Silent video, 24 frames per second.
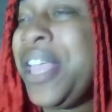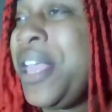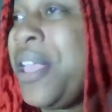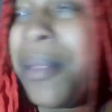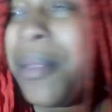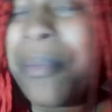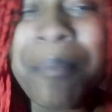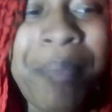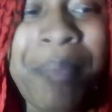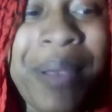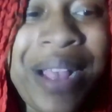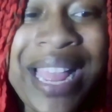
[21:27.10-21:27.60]

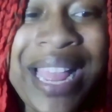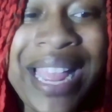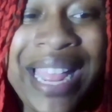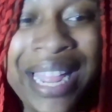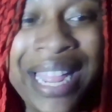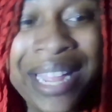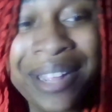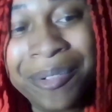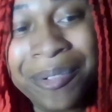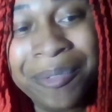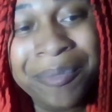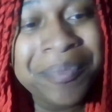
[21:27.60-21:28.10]
But
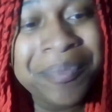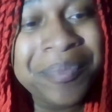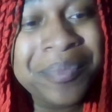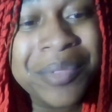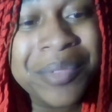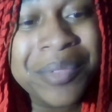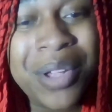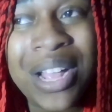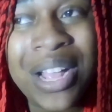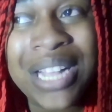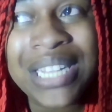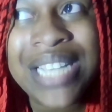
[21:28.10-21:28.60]

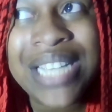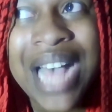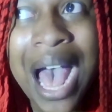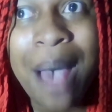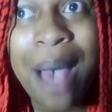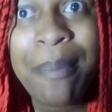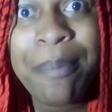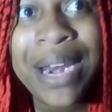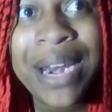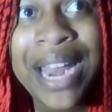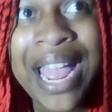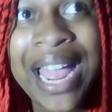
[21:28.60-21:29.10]
on
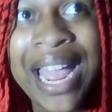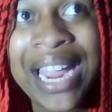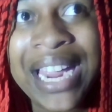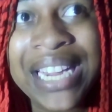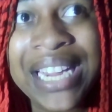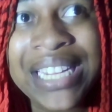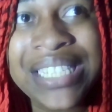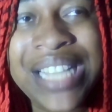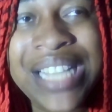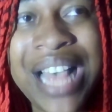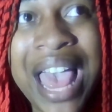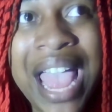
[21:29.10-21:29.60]
top of that,
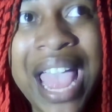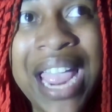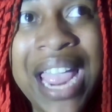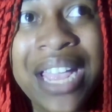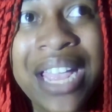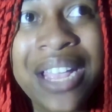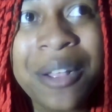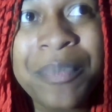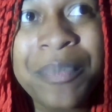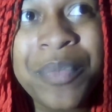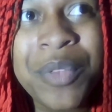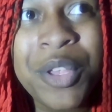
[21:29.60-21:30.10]
it's
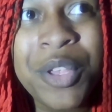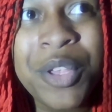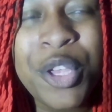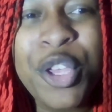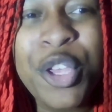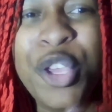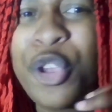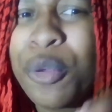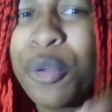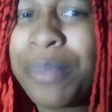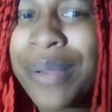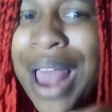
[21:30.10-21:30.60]
like,
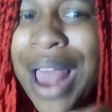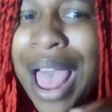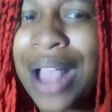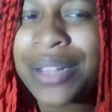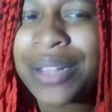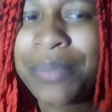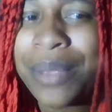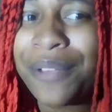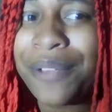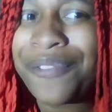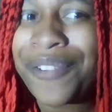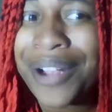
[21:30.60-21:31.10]
you blocked
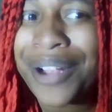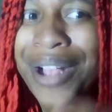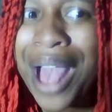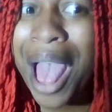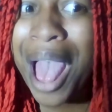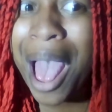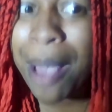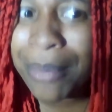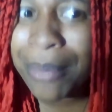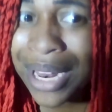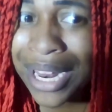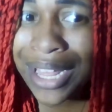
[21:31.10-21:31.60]
me for
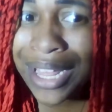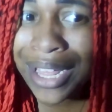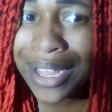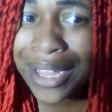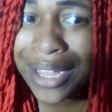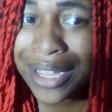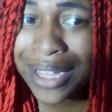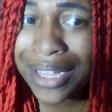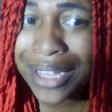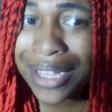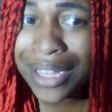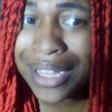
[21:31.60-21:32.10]
Kamala,
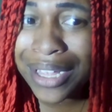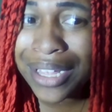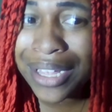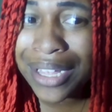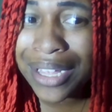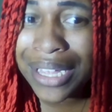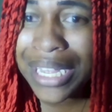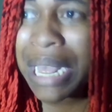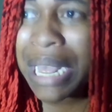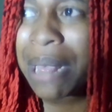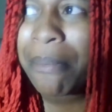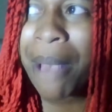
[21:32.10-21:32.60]

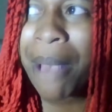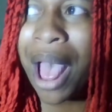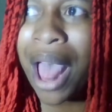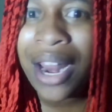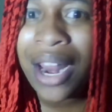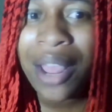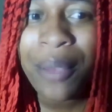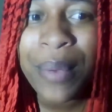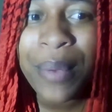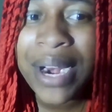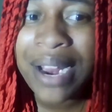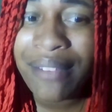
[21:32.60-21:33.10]

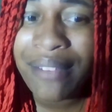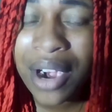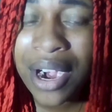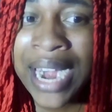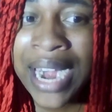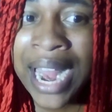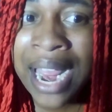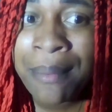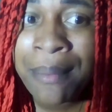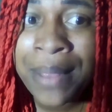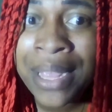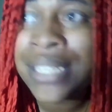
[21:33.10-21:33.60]
whatever her
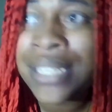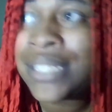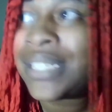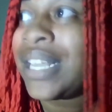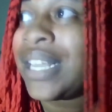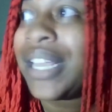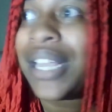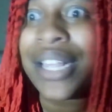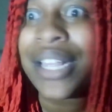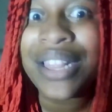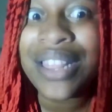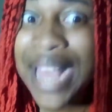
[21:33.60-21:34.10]
name is.
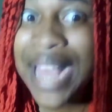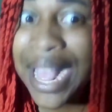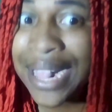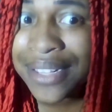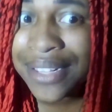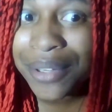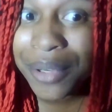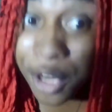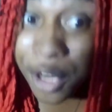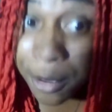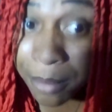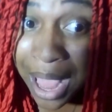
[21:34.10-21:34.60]
That's
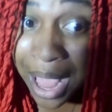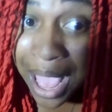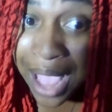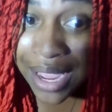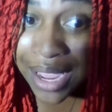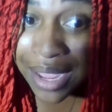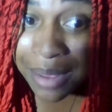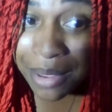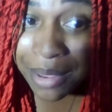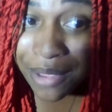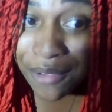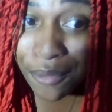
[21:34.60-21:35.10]
who you're
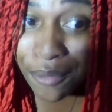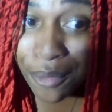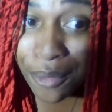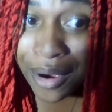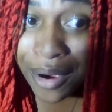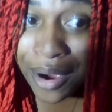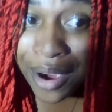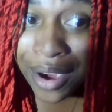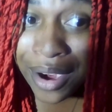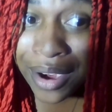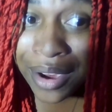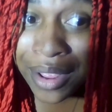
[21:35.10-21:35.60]
blocking me
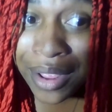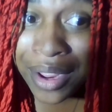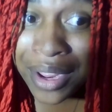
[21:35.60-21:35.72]
for?